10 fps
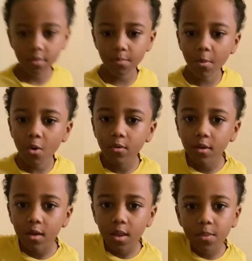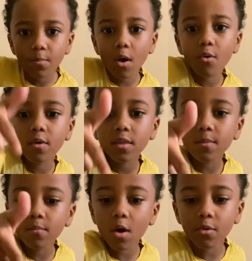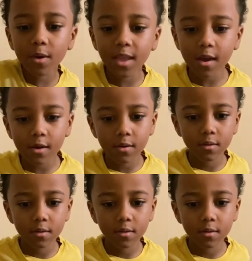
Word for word: smoke, smoke, smoke right there.